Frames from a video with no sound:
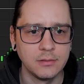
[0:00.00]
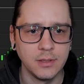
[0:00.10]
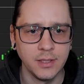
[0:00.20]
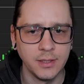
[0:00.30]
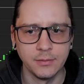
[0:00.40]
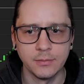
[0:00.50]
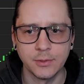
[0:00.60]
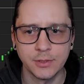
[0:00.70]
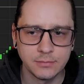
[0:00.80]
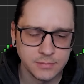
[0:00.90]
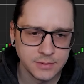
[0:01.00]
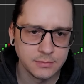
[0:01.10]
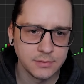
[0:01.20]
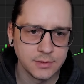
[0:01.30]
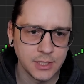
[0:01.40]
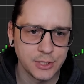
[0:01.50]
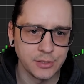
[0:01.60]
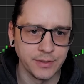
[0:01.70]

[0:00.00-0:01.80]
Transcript: and we're touching